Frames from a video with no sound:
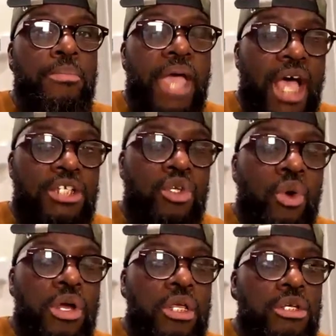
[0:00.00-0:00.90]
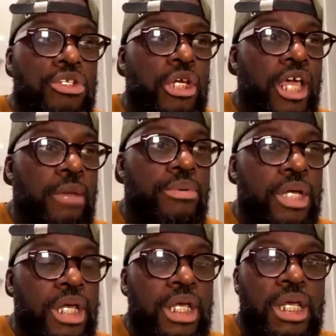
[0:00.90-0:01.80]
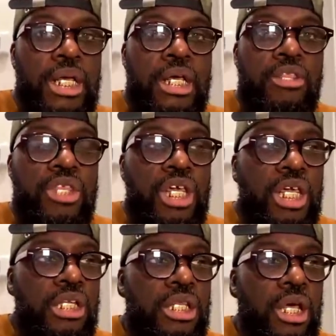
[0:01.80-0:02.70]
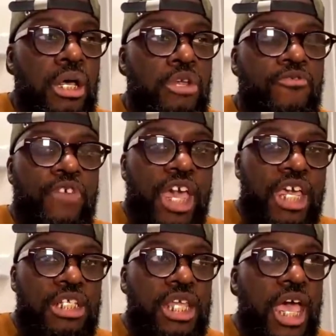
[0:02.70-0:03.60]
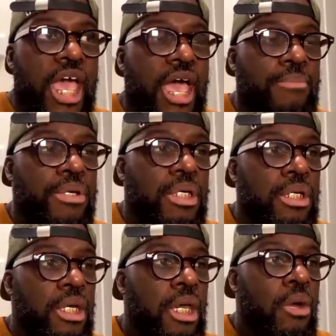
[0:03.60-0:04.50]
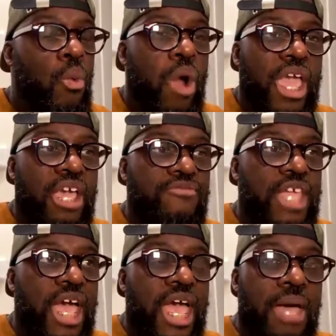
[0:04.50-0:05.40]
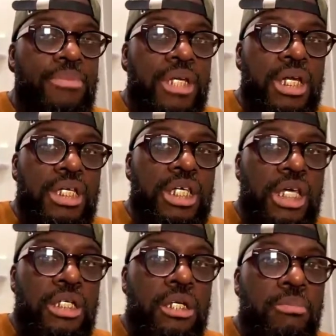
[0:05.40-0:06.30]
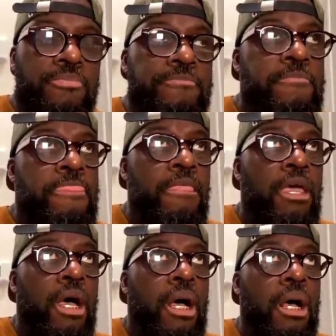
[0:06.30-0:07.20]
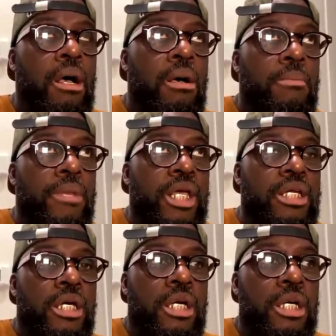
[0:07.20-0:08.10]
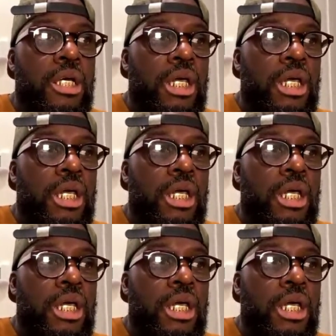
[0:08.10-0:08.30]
pastoral celebrity thing, the phase that happened, wave that happened in the kingdom in the